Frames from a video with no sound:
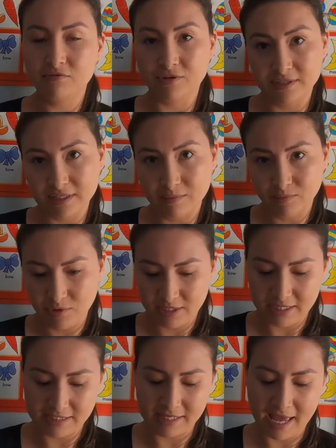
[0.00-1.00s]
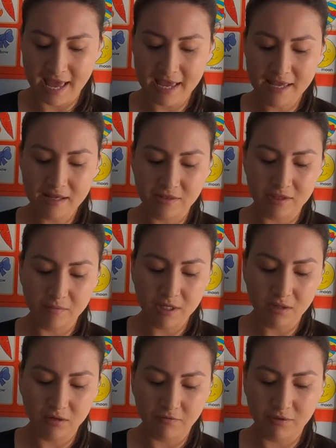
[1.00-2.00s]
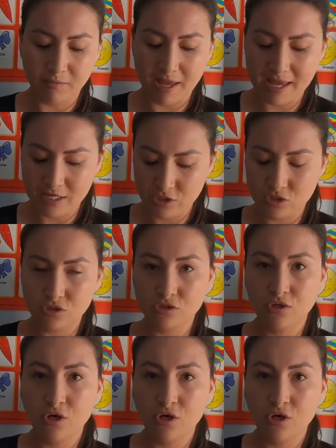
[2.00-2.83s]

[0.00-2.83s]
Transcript: for example, the letter A, and the middle of the page,